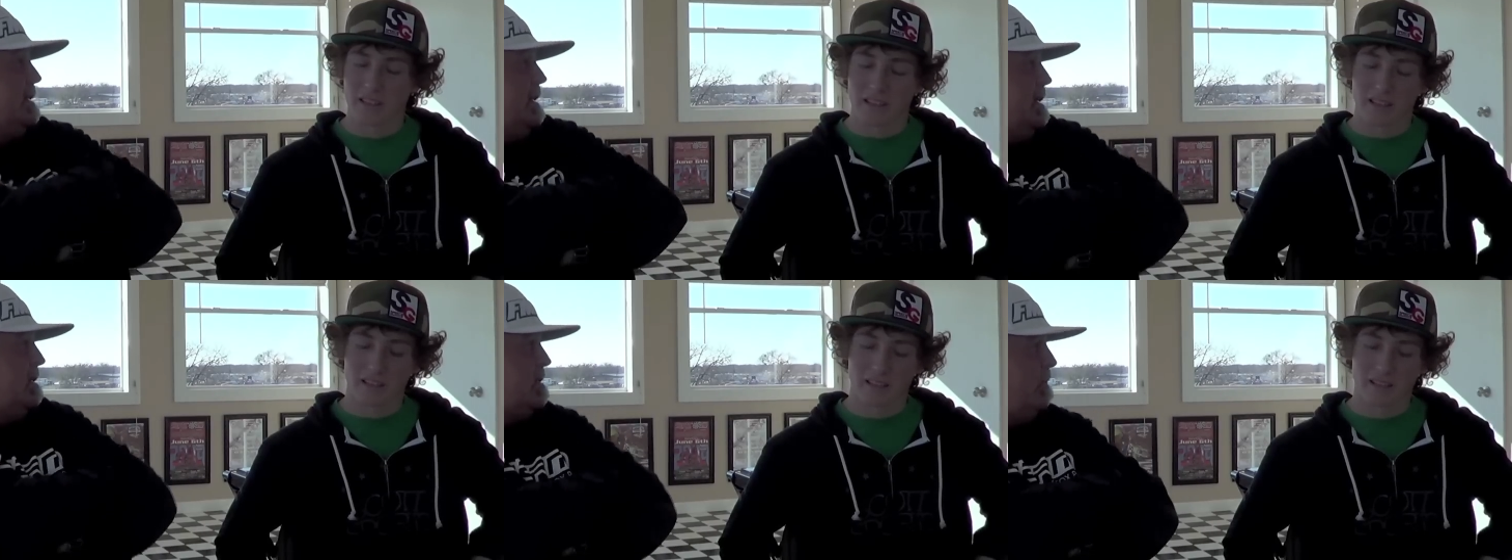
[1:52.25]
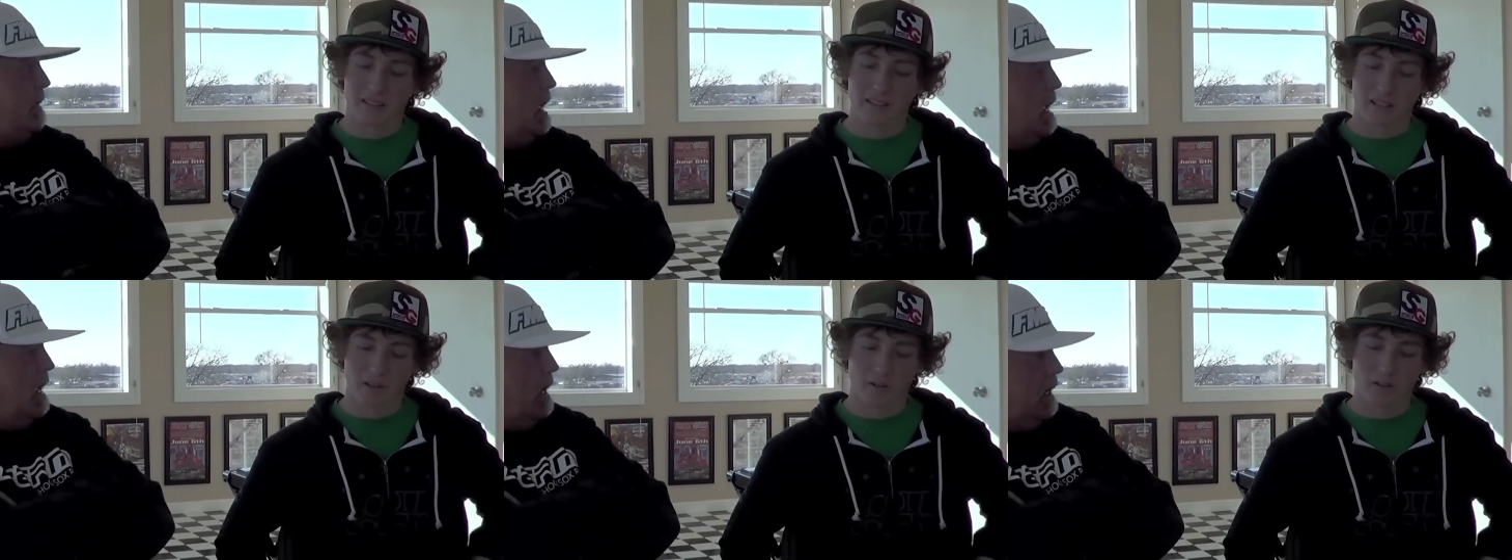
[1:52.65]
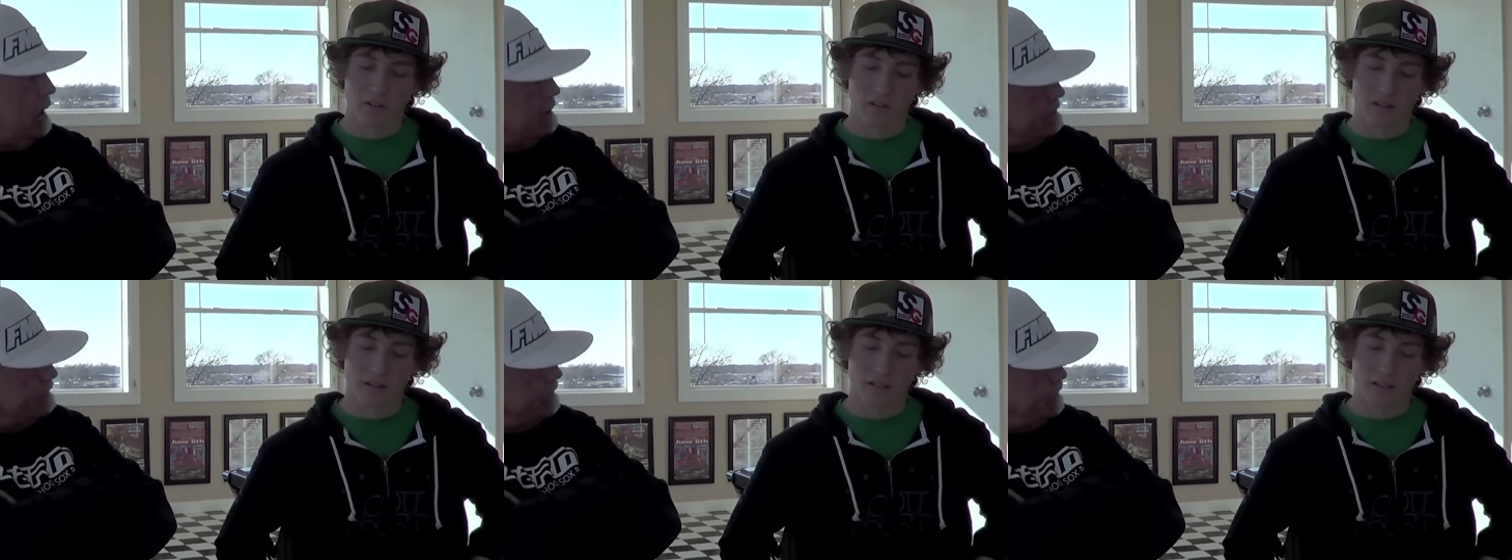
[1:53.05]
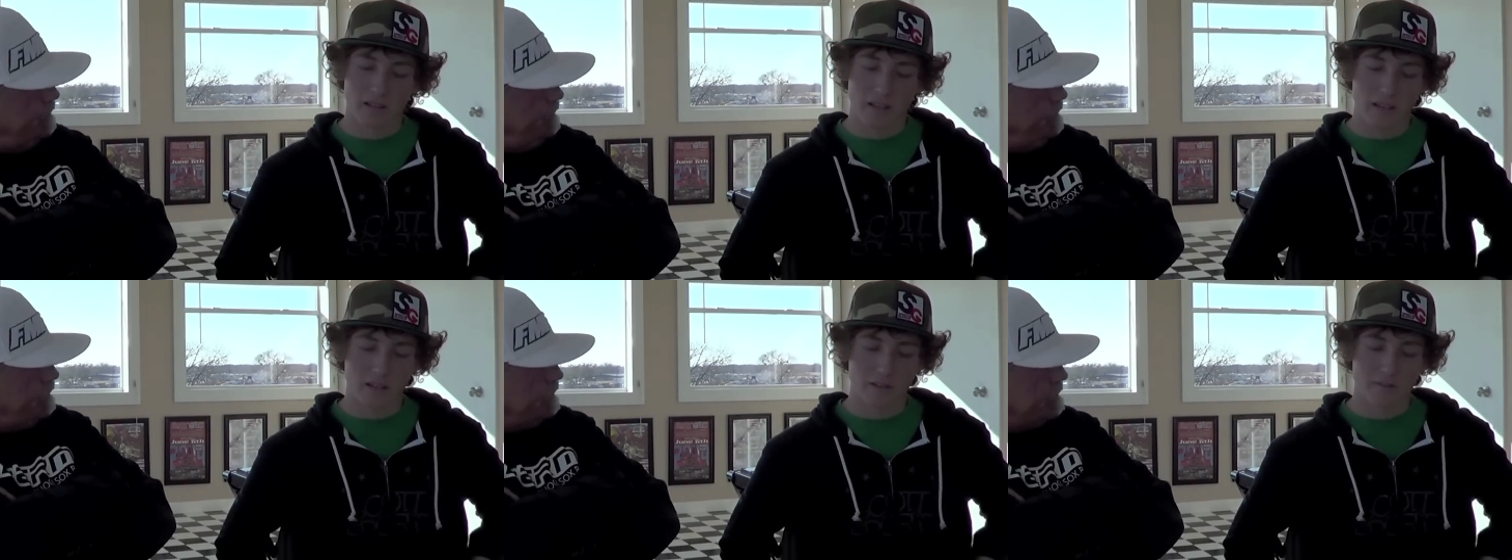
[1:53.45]
Yeah, and then I rode a
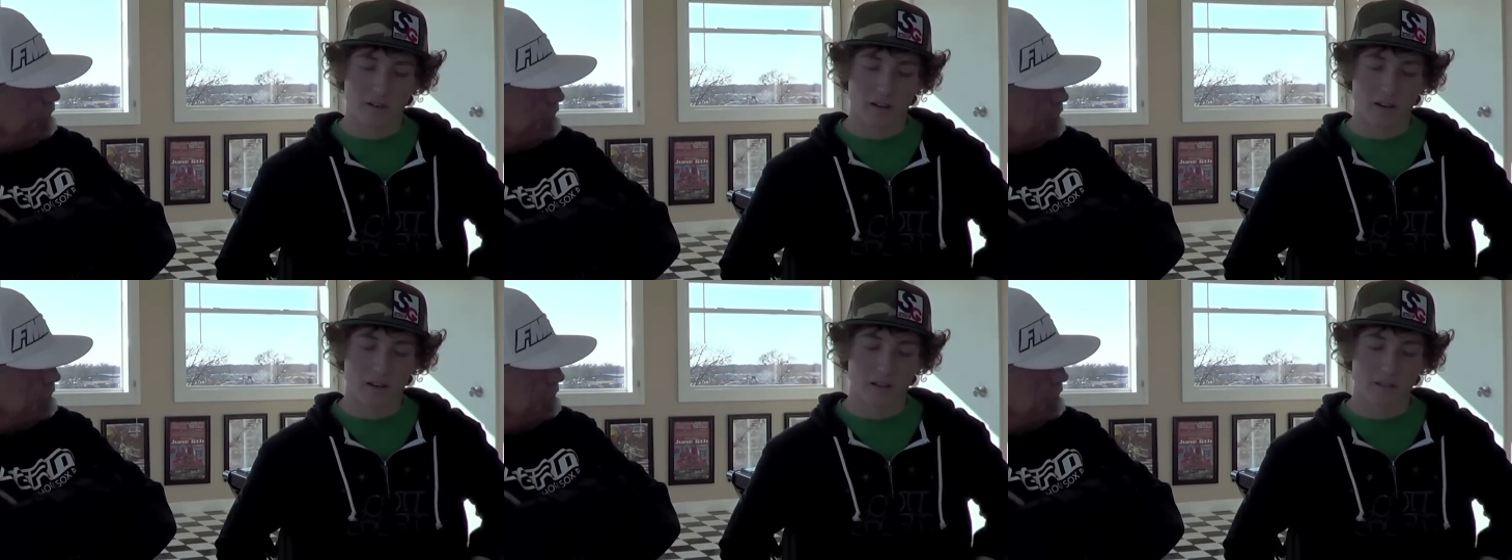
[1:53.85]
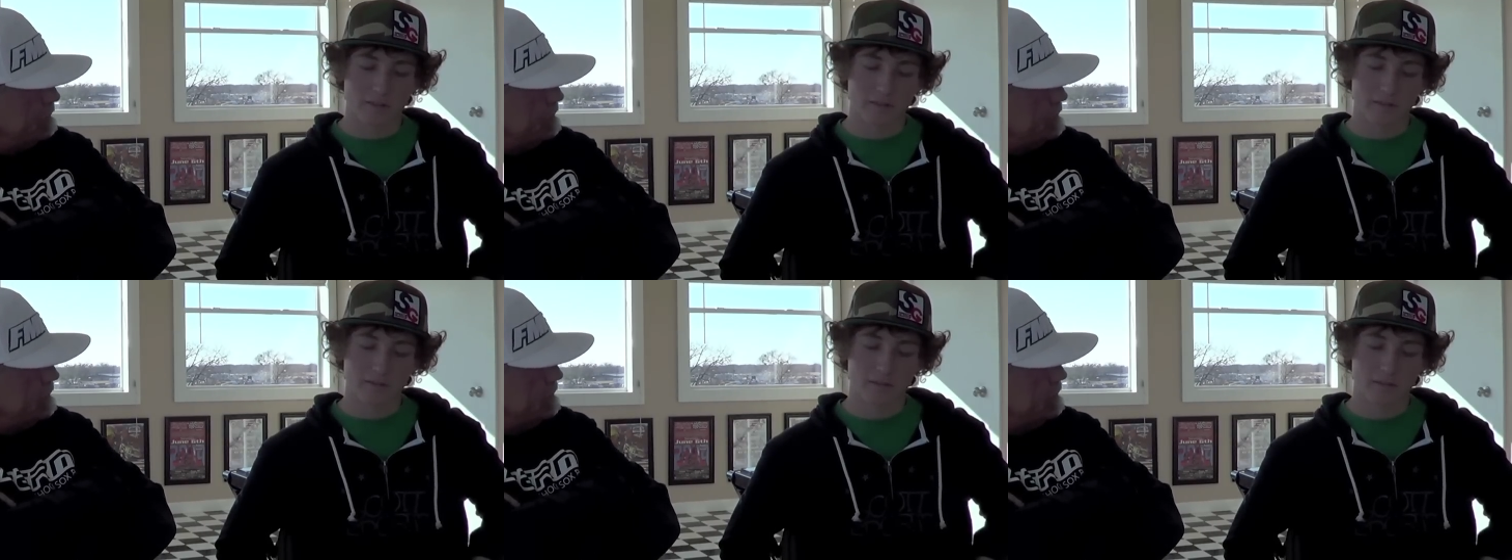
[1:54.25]
85,